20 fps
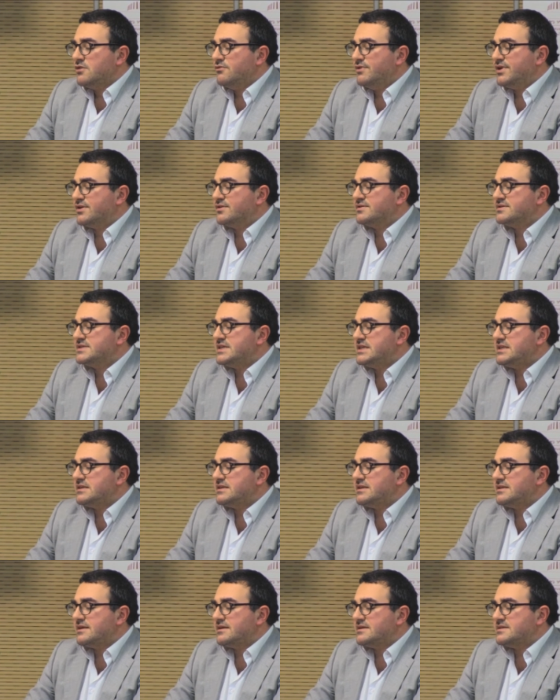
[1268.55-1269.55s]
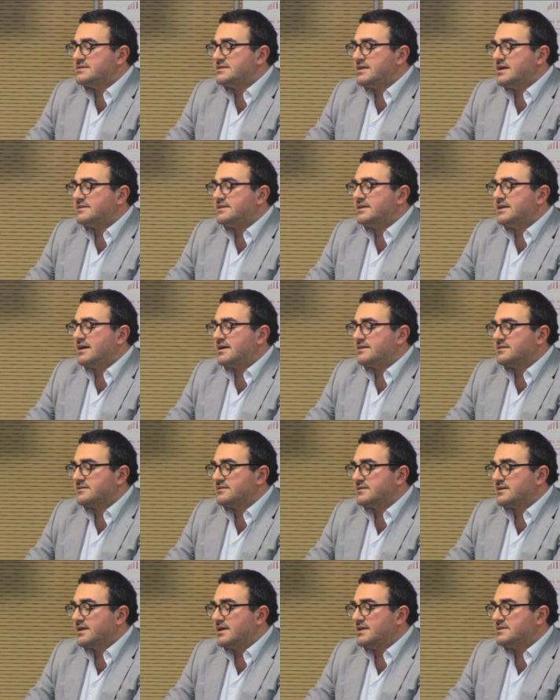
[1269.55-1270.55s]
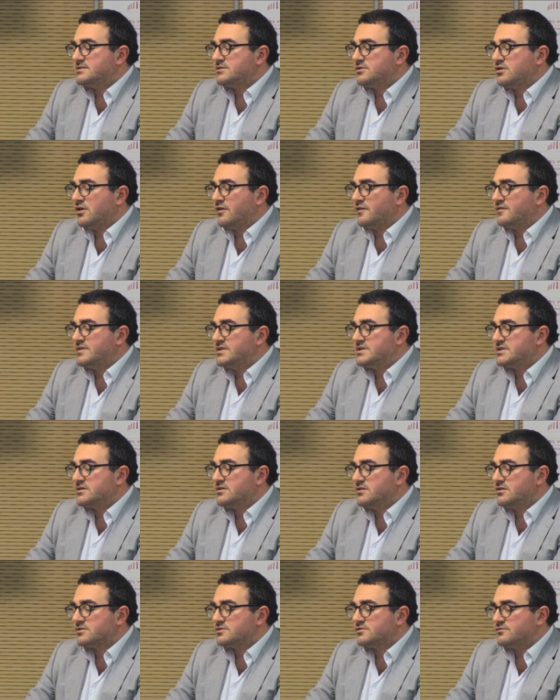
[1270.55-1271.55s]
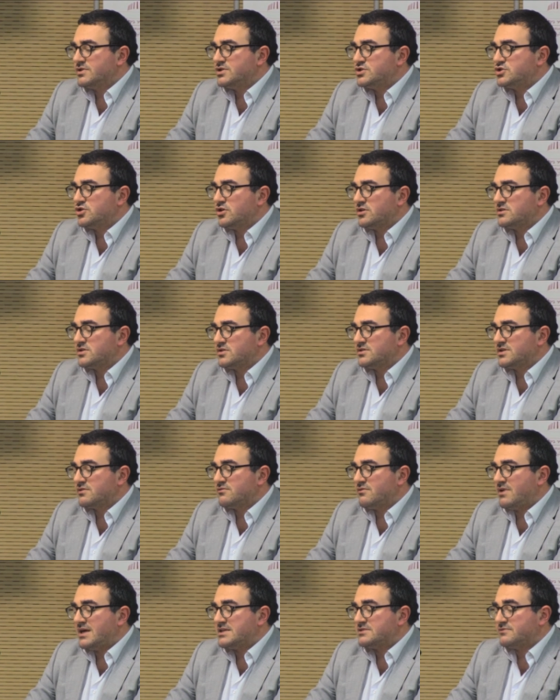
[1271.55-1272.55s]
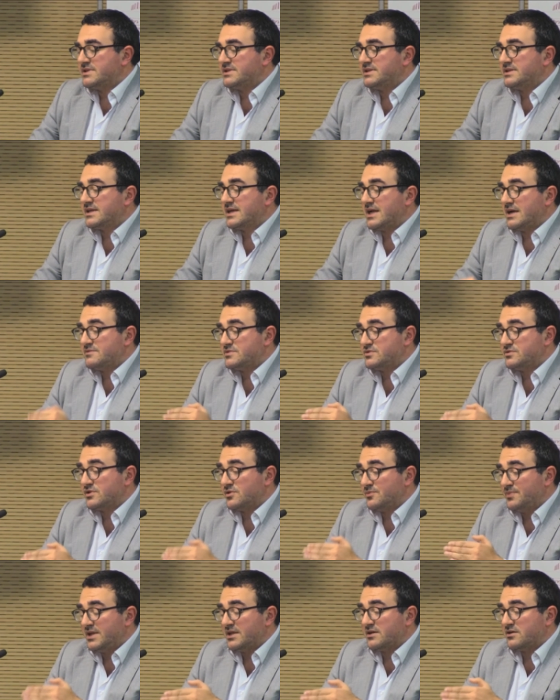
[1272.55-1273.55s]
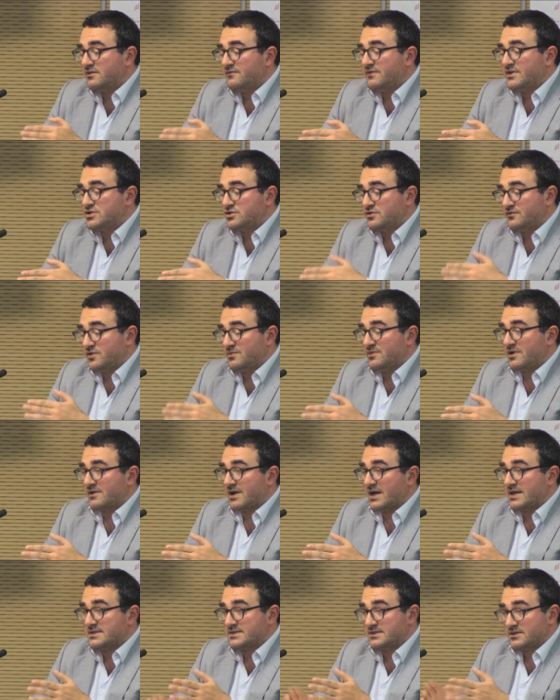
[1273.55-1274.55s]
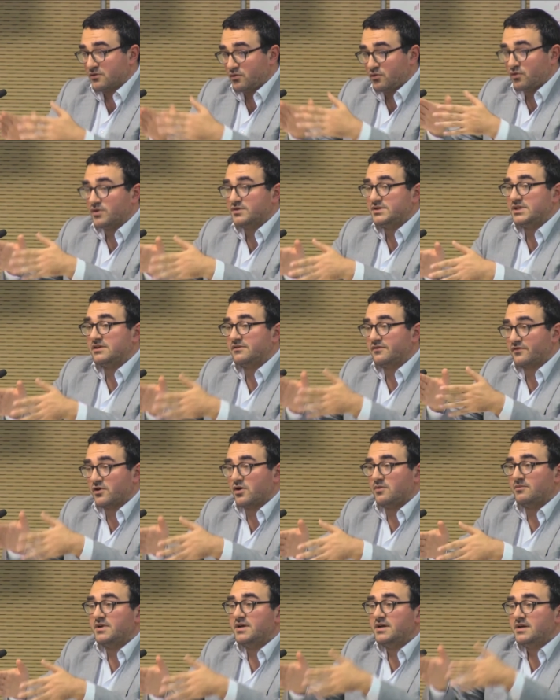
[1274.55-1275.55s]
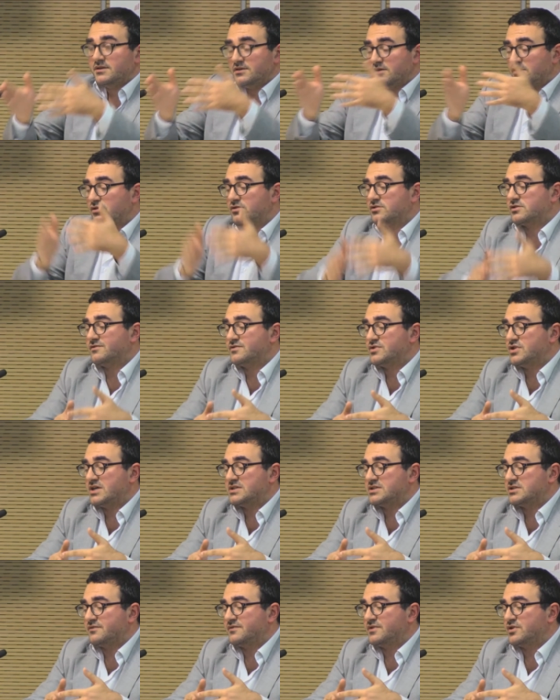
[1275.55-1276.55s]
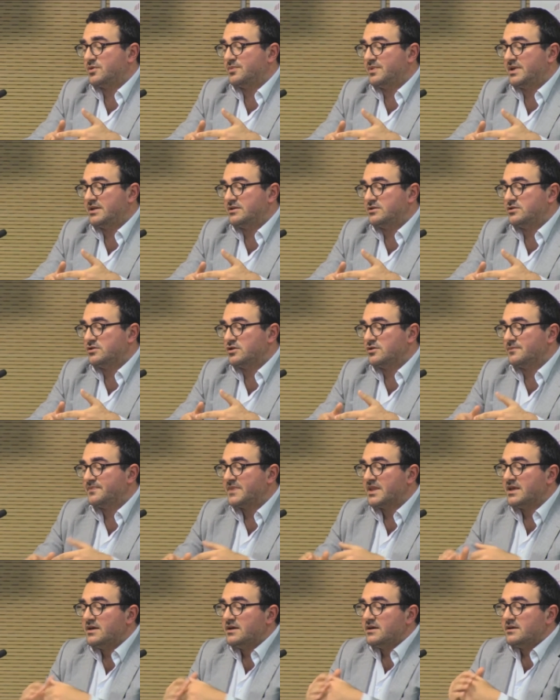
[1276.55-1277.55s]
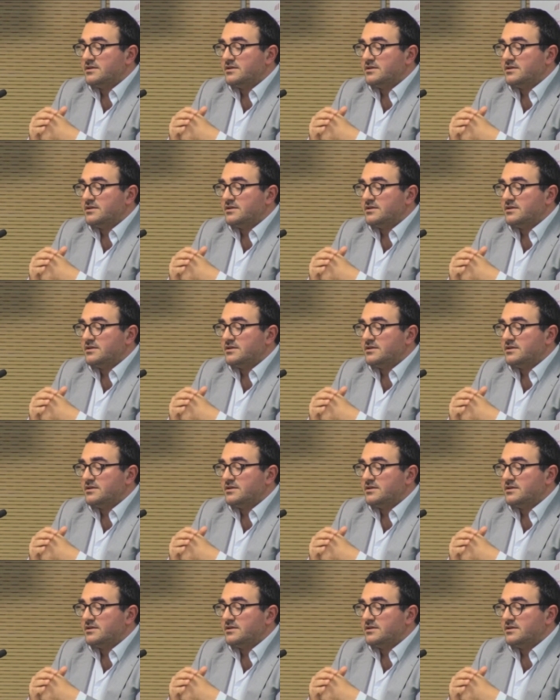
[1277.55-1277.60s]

We consider that there is nothing under the case law of this court which holds otherwise when it comes to the European Convention of Human Rights, quoting from the Court of Justice of the European Union.